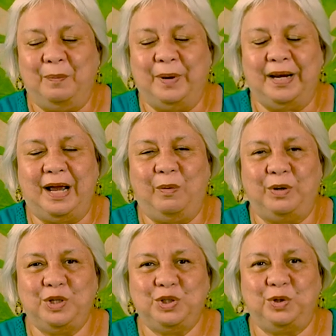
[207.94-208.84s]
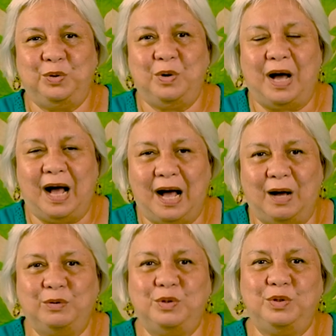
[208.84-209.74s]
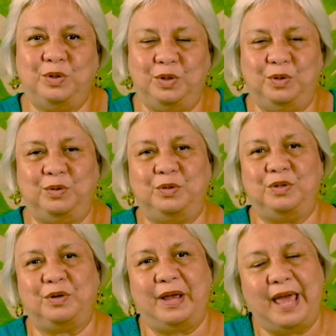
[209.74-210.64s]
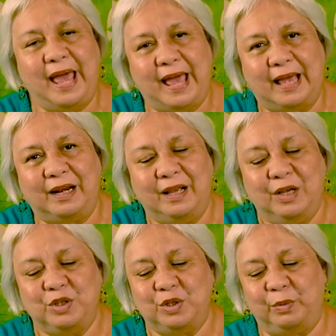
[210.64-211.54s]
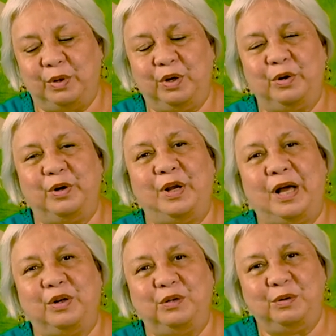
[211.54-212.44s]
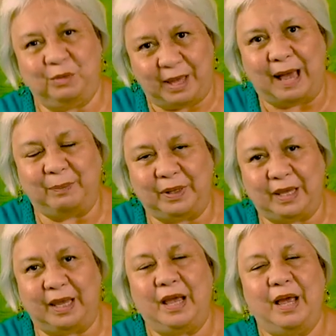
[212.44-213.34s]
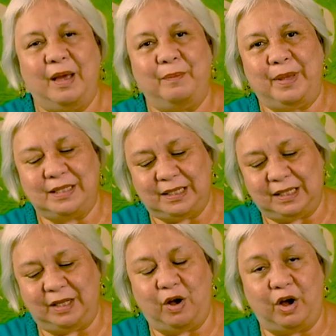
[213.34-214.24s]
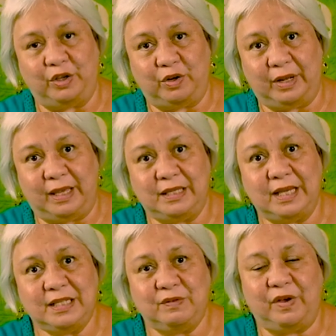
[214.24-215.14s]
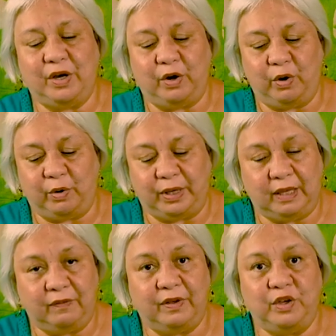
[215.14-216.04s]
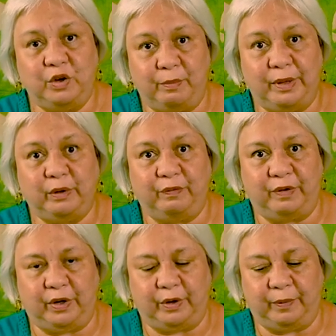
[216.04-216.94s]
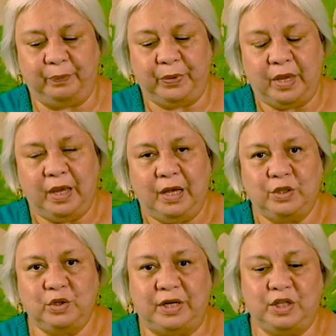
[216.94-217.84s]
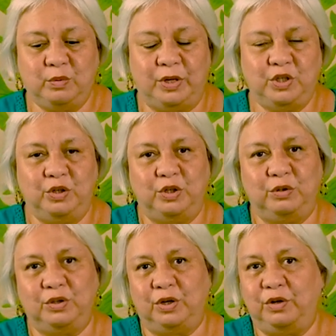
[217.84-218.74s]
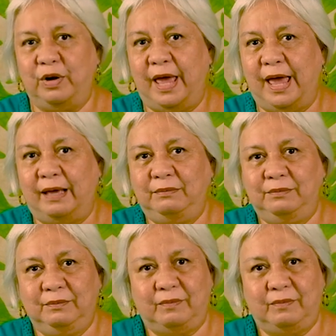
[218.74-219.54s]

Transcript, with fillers: but I want to show you how to use your hand so we're going to learn how to applique basically on your index finger or even your middle finger so I just want you to turn your hand